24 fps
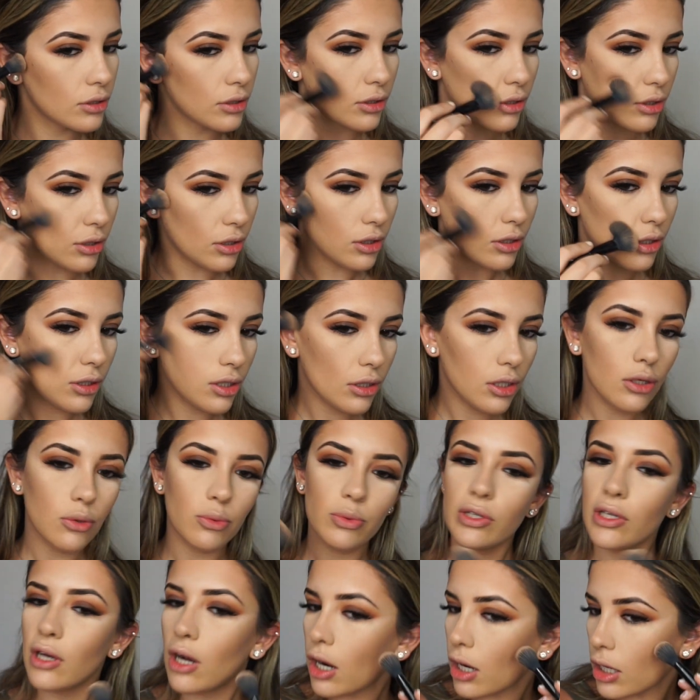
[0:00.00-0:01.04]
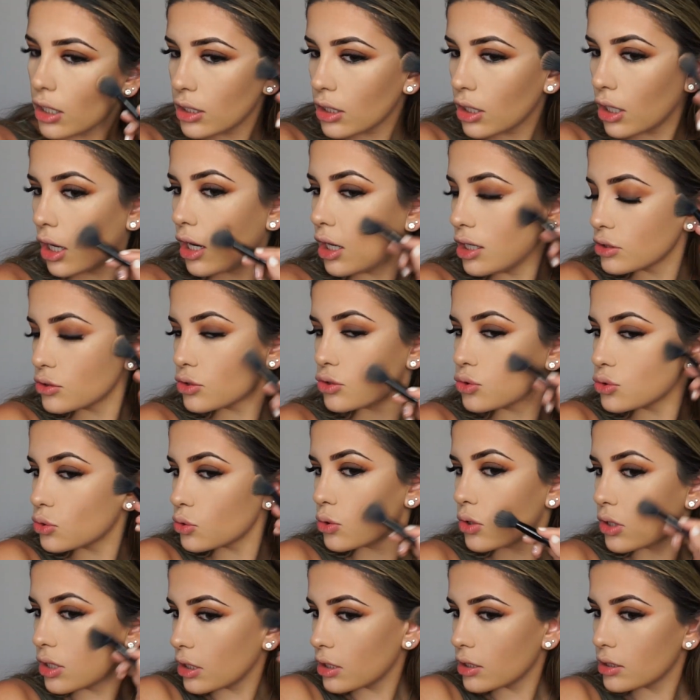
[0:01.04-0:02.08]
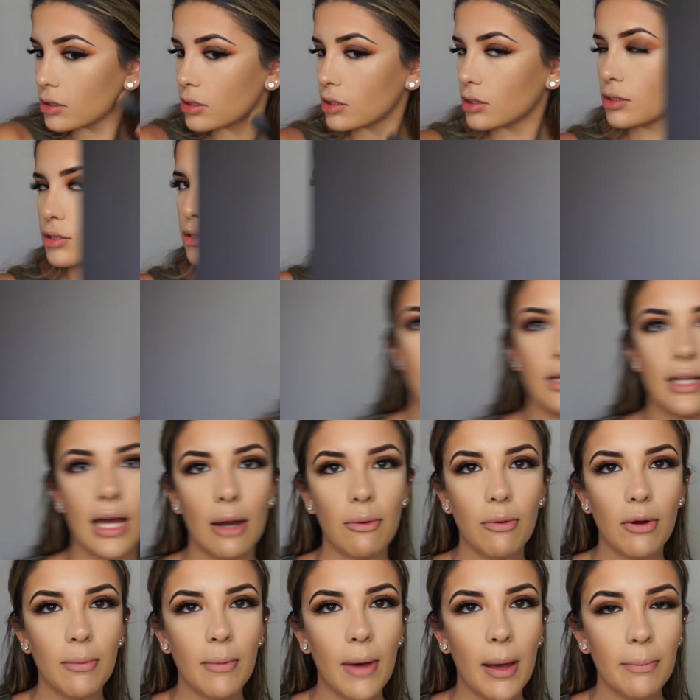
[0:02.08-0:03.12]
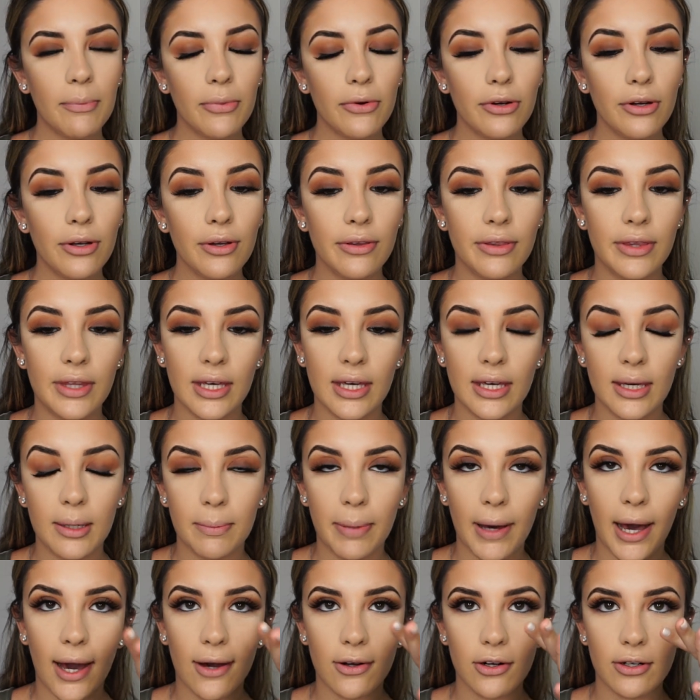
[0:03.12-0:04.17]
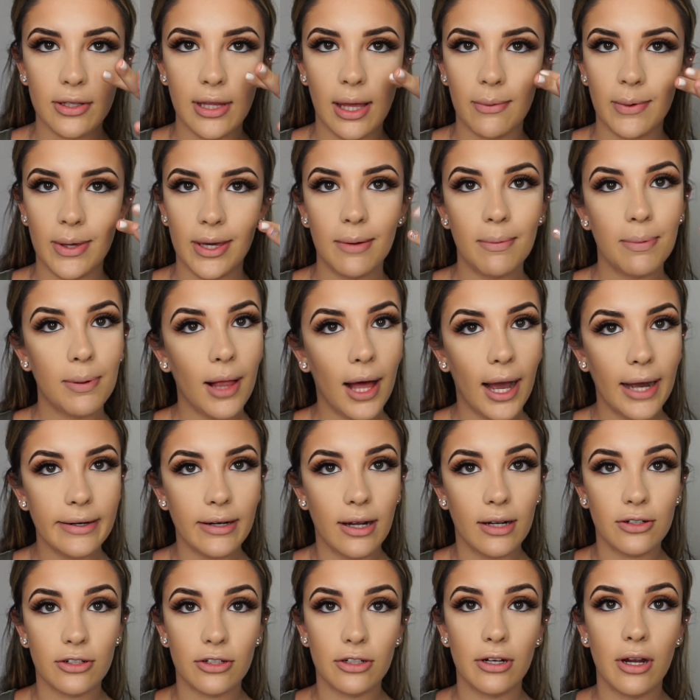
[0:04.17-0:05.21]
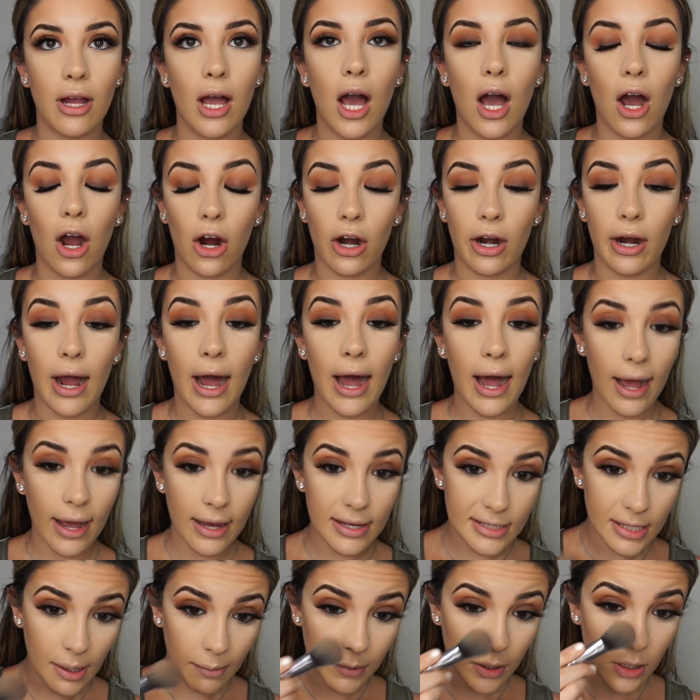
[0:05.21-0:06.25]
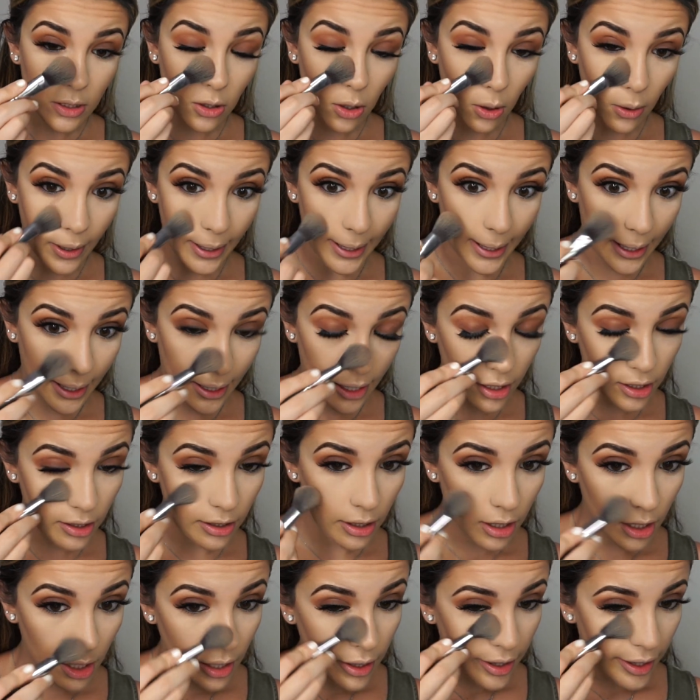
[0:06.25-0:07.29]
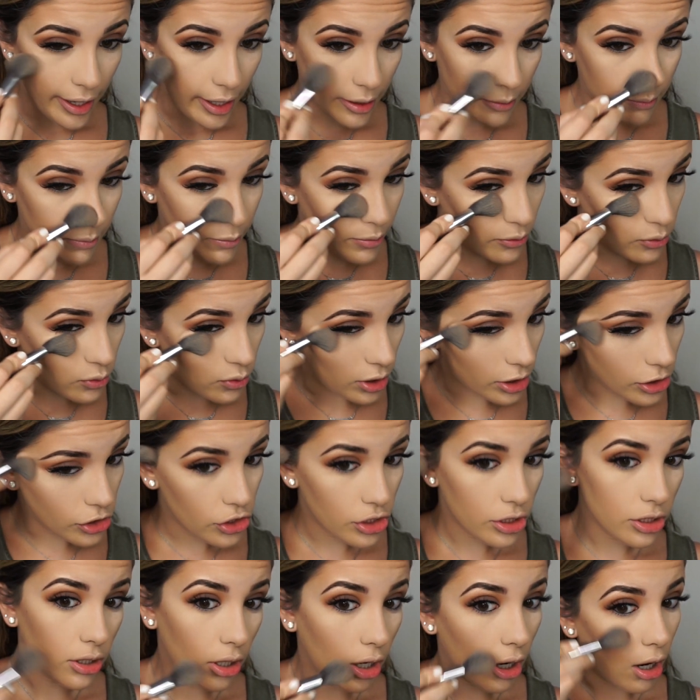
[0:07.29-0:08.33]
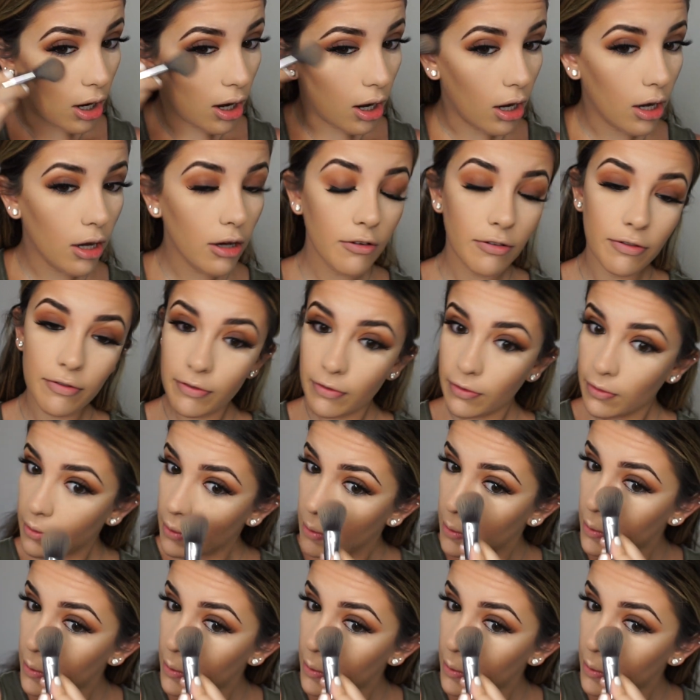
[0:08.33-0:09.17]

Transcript: Girl, we are contoured. Now remember the powder that we applied under our eyes. I'm gonna go ahead and brush it off.